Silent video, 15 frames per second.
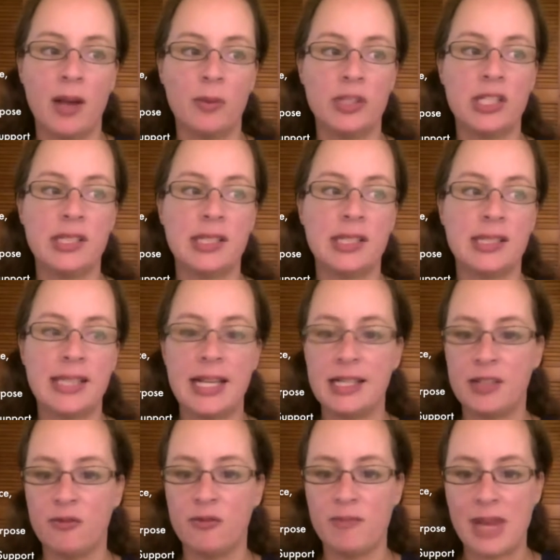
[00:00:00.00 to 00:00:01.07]
which is a sense
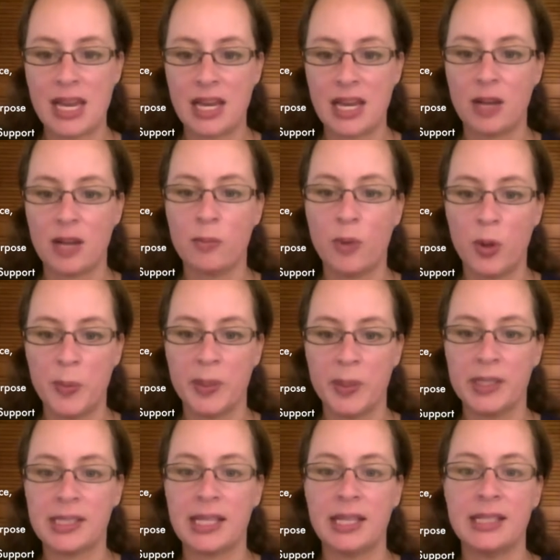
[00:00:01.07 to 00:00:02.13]
of meaning and
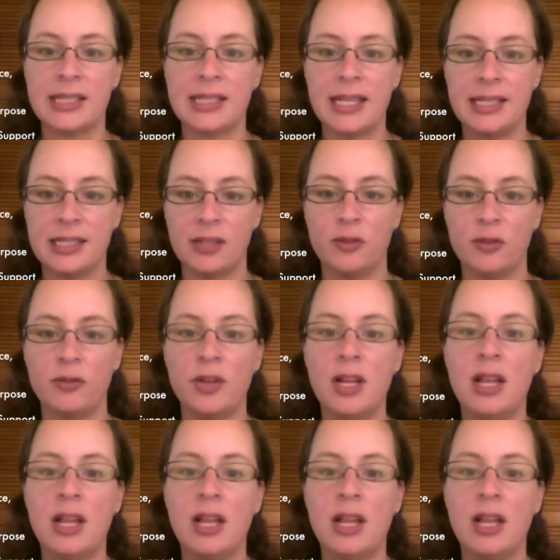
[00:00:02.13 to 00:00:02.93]
purpose, and a sense of